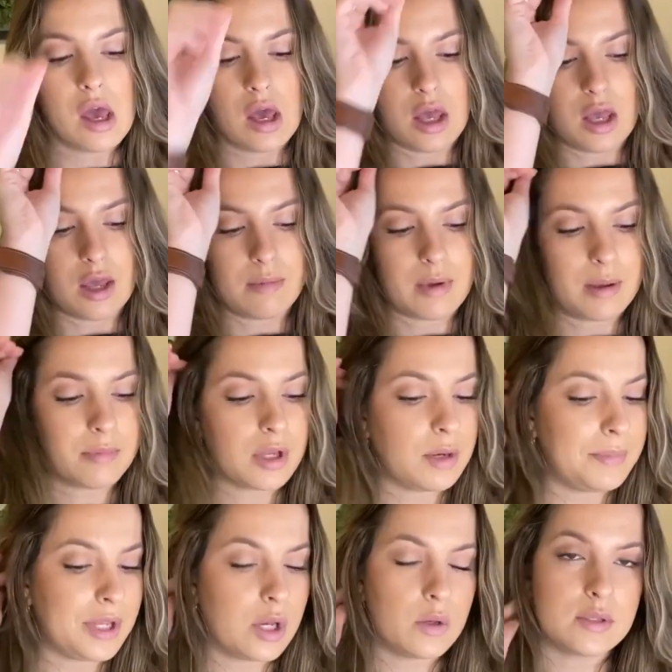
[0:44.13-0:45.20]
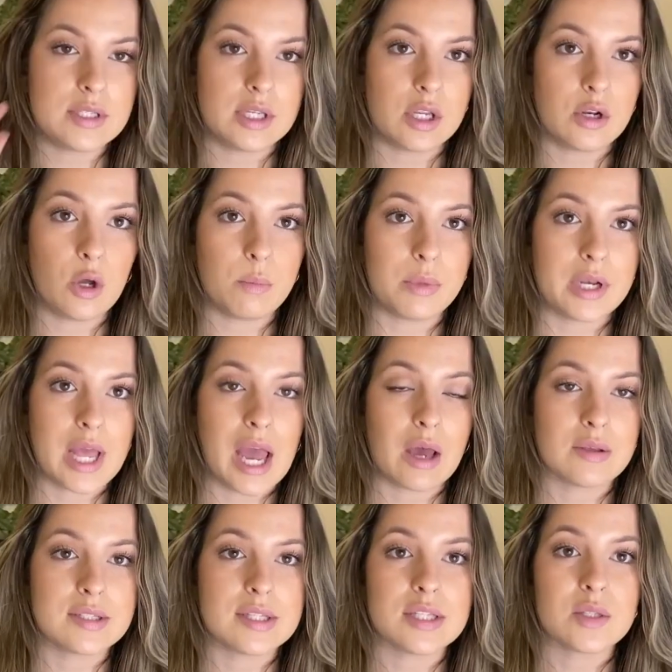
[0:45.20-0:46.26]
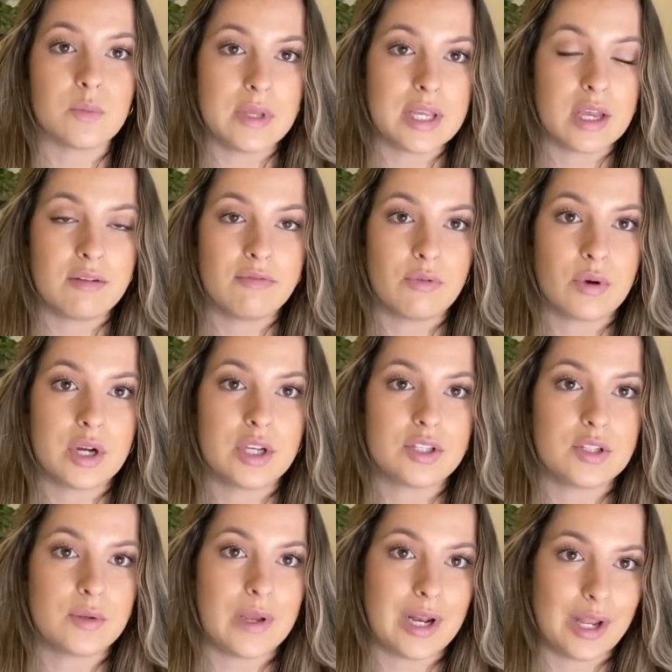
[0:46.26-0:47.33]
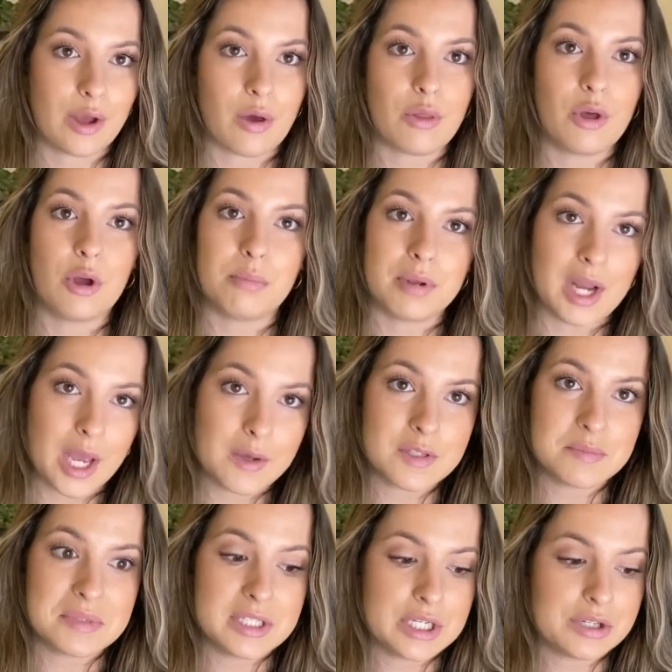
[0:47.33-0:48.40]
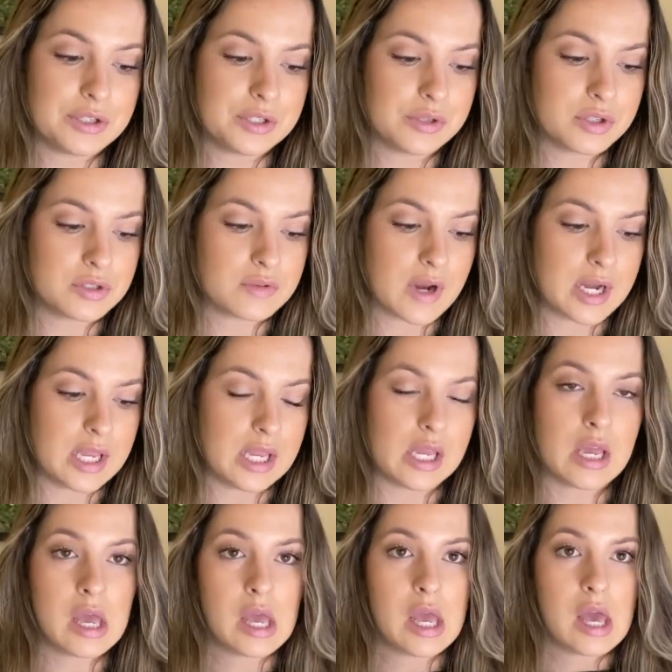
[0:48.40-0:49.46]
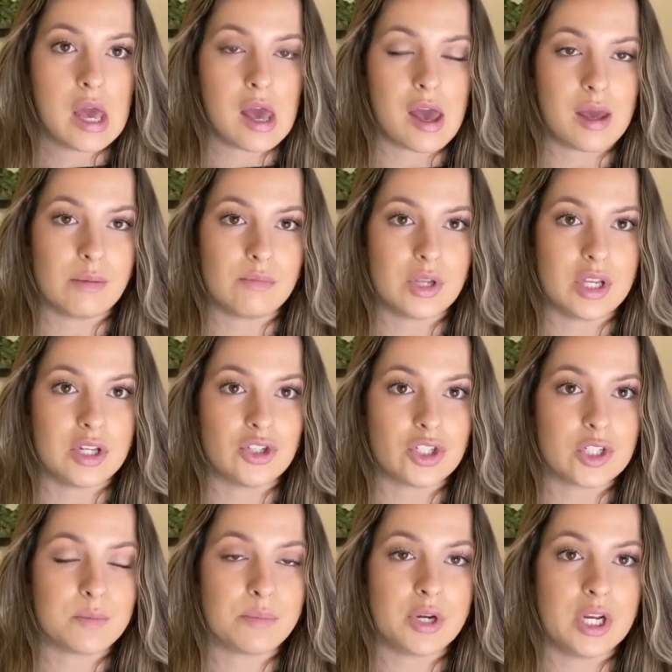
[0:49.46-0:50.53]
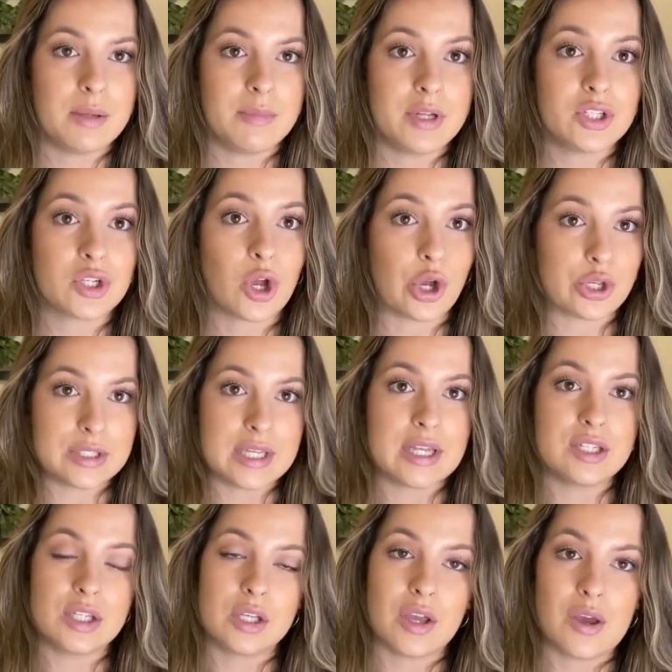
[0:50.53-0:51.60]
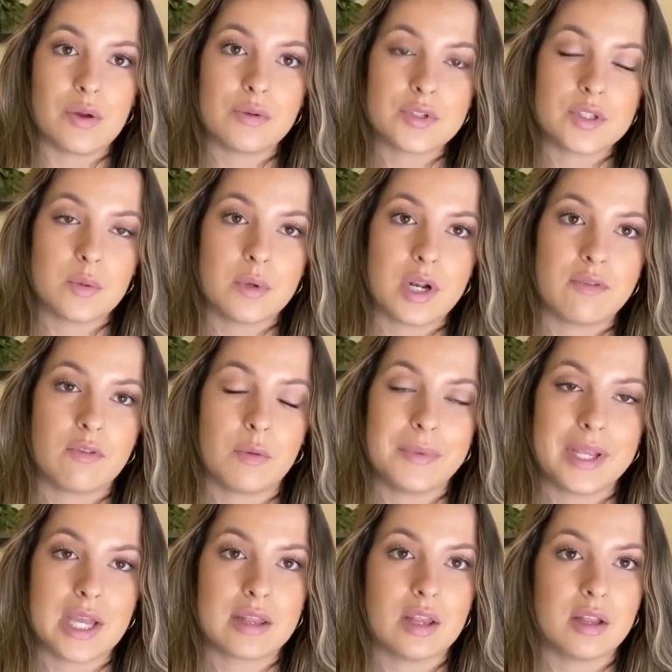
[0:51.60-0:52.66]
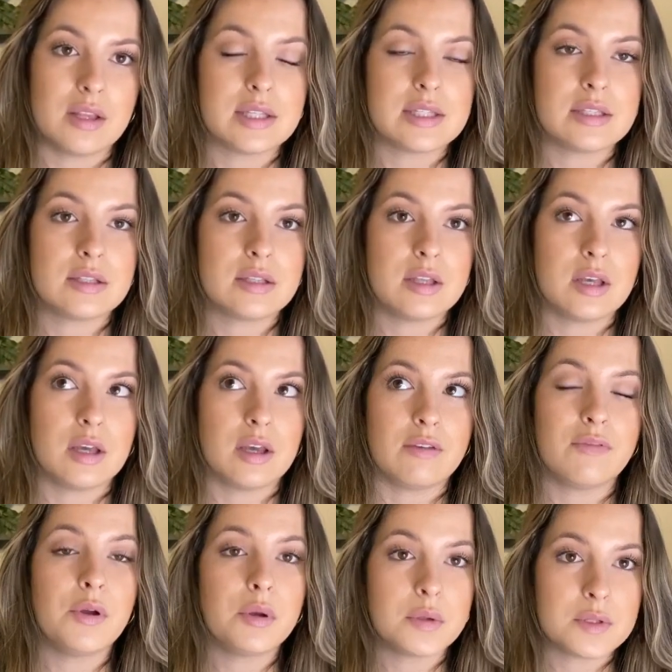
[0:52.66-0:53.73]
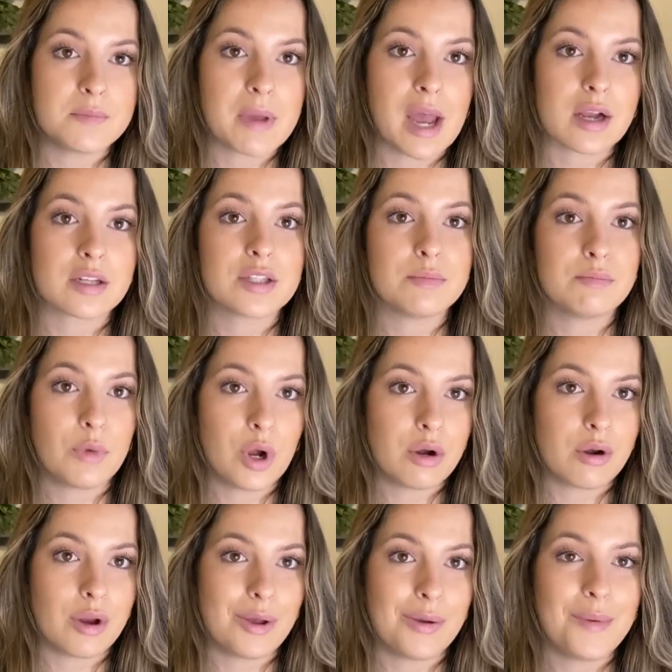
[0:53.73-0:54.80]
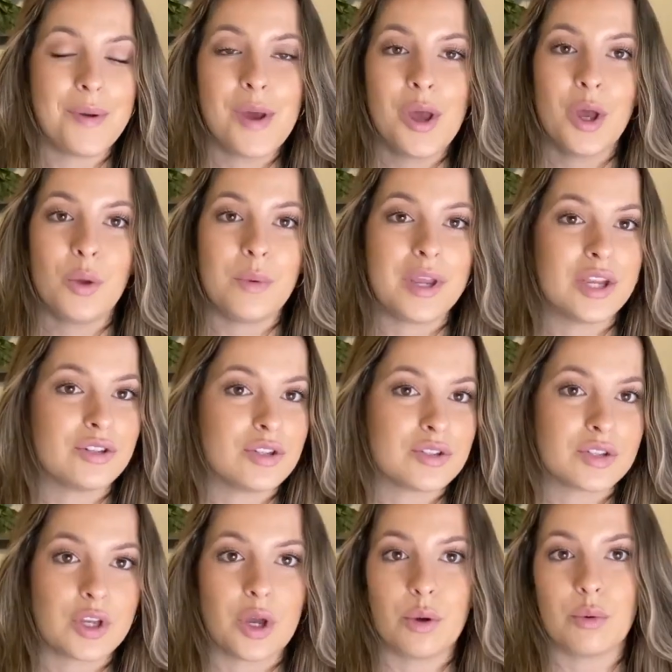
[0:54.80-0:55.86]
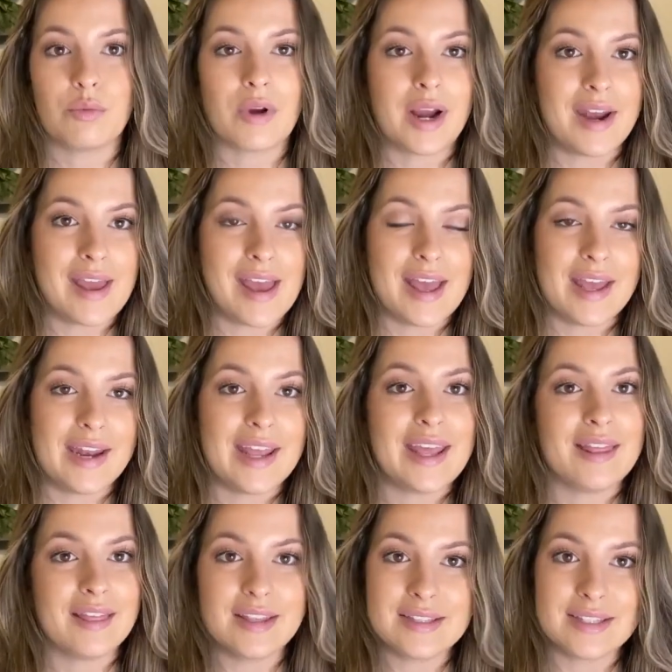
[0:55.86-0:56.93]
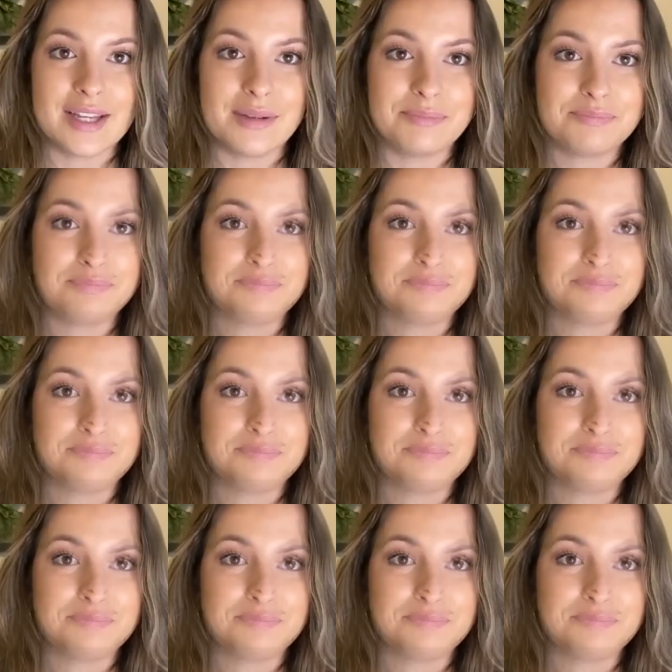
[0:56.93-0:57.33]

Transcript: Um, I'm going to be hosting an open house this weekend for it, so getting all the open house materials ready, um, and just pretty much all set to go. So whenever we get the list, the photos back tomorrow, we can just go right ahead and list it.